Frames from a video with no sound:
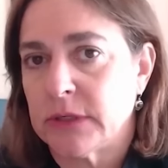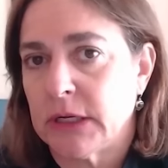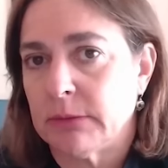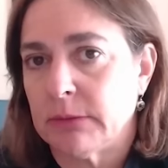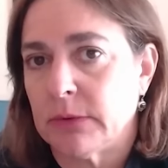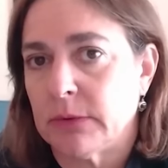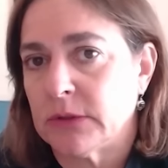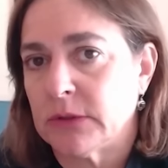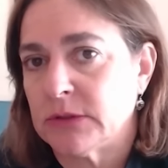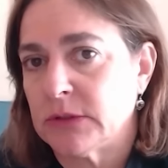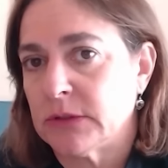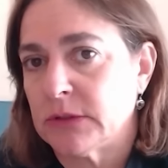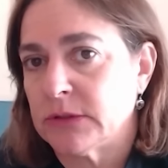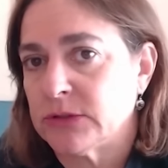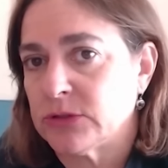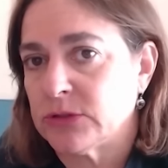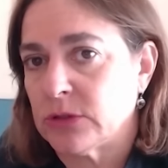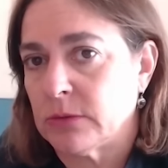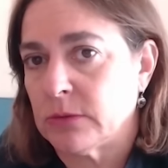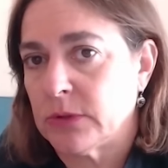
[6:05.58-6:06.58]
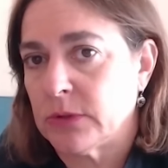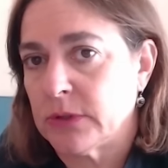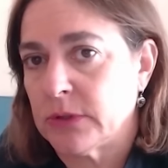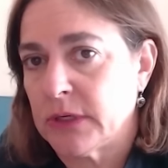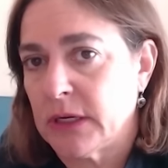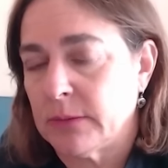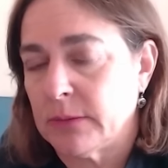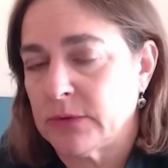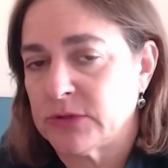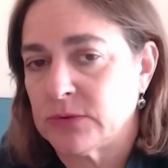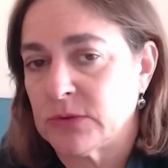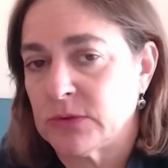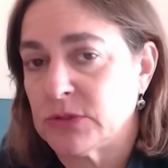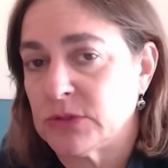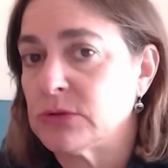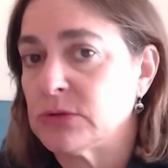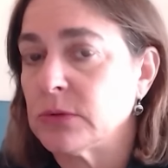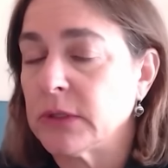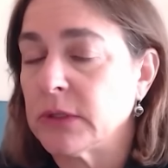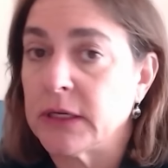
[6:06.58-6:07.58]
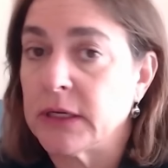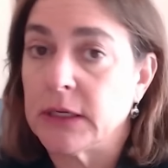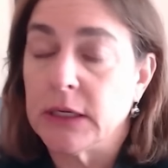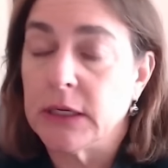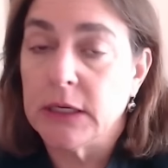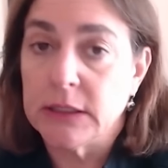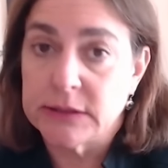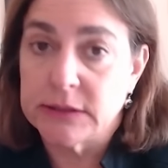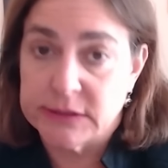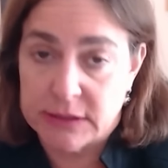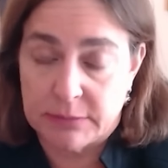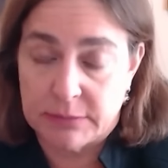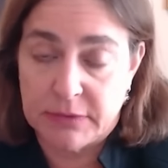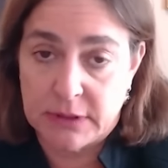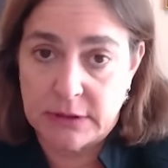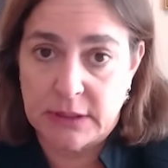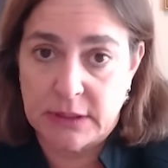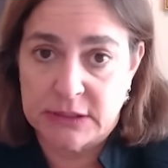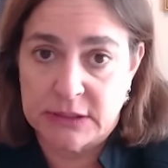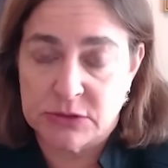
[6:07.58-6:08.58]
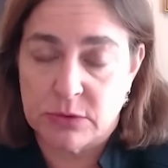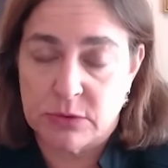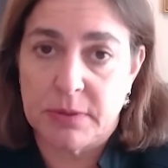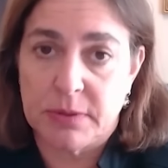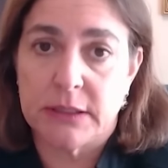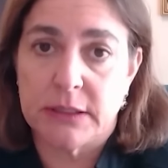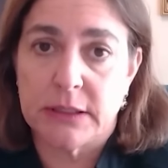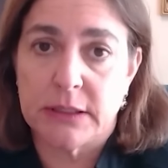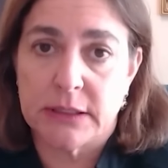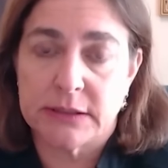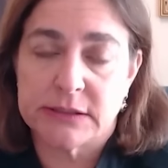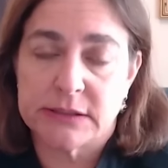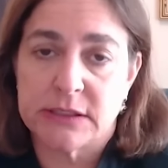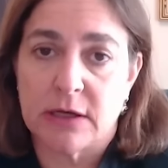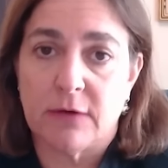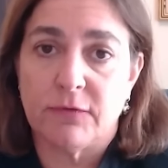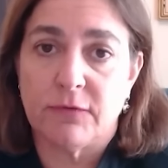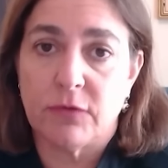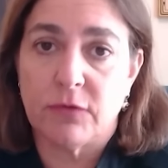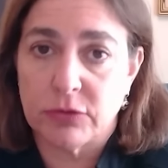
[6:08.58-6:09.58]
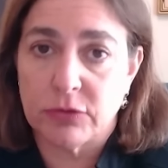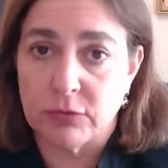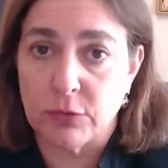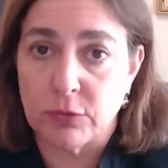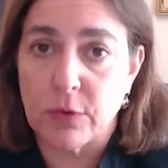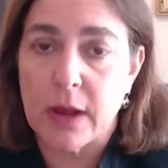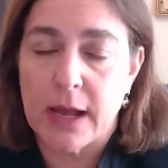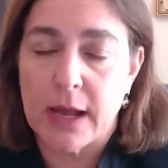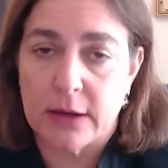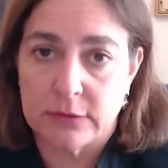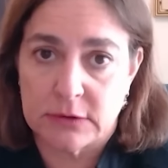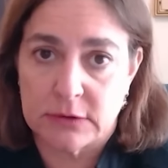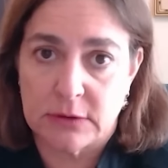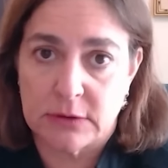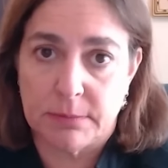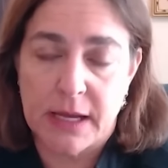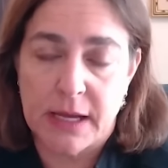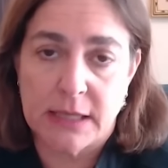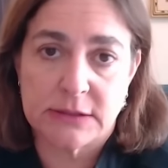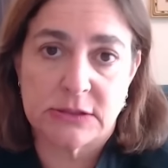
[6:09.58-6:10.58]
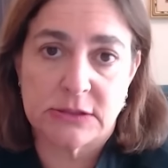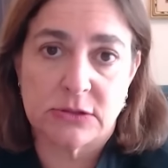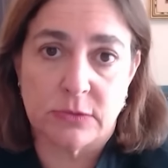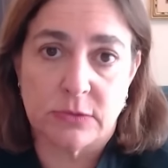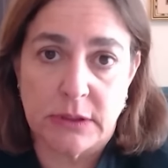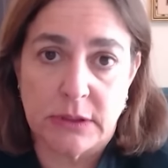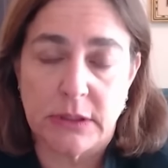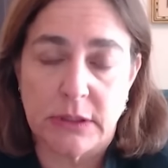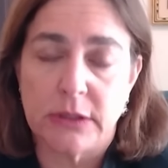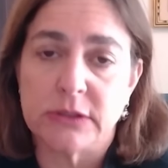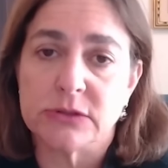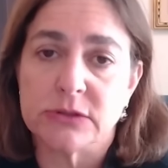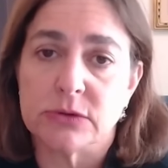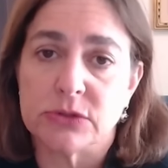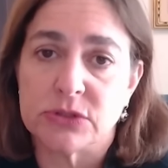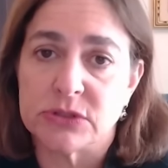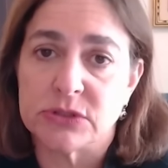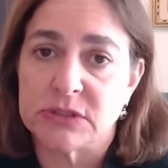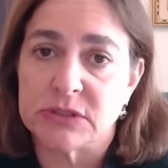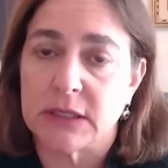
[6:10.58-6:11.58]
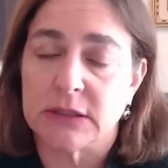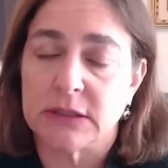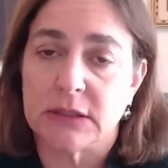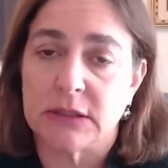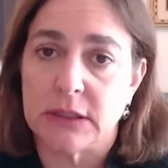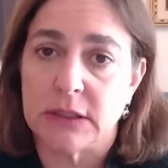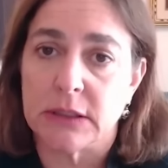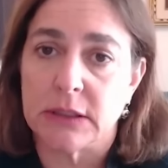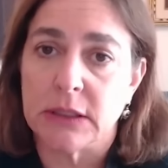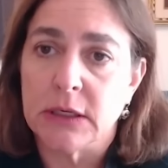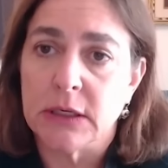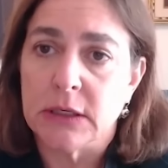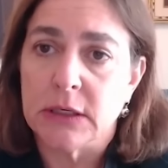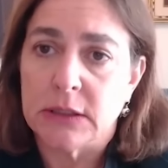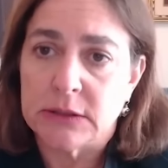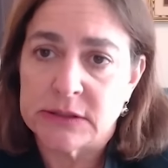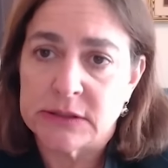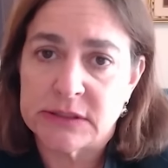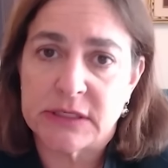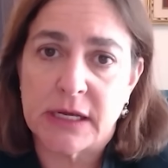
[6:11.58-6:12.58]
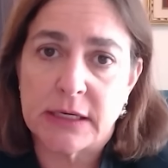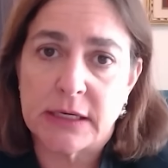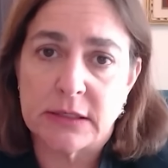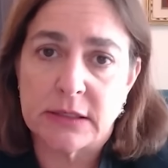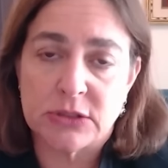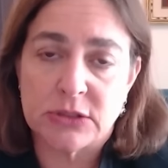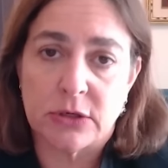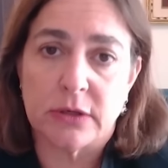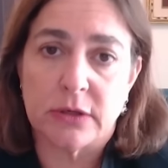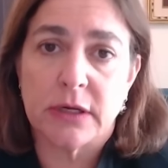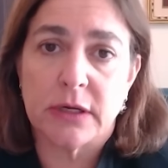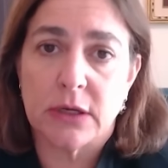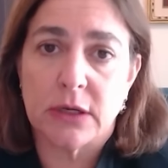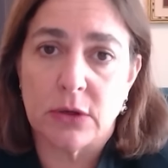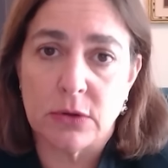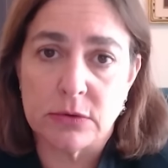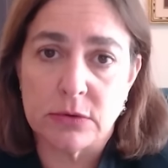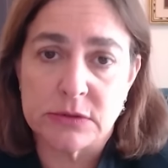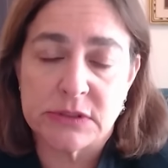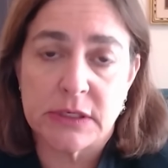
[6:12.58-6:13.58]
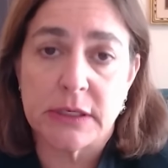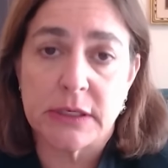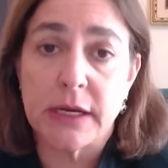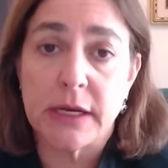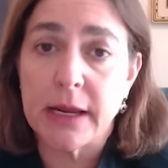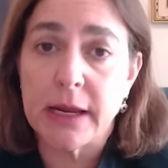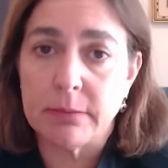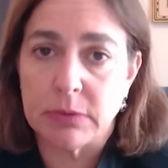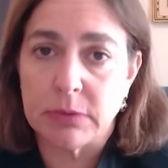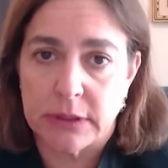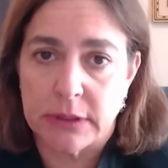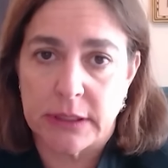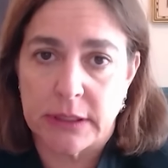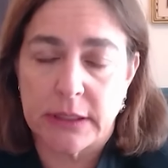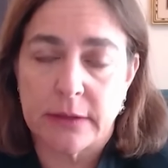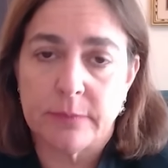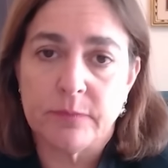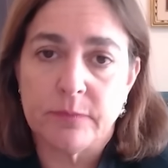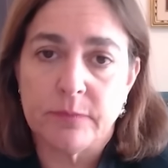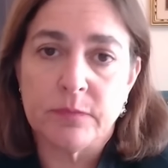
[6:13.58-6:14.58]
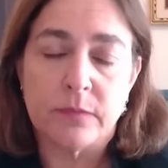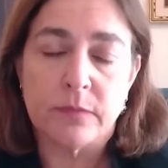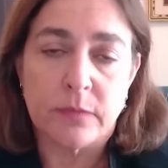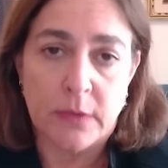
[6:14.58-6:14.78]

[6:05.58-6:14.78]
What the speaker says: on her neighborhood, to disturb her neighbors, which is really something that's repeated itself throughout the past 3 years, which is that the state attorney who's enabling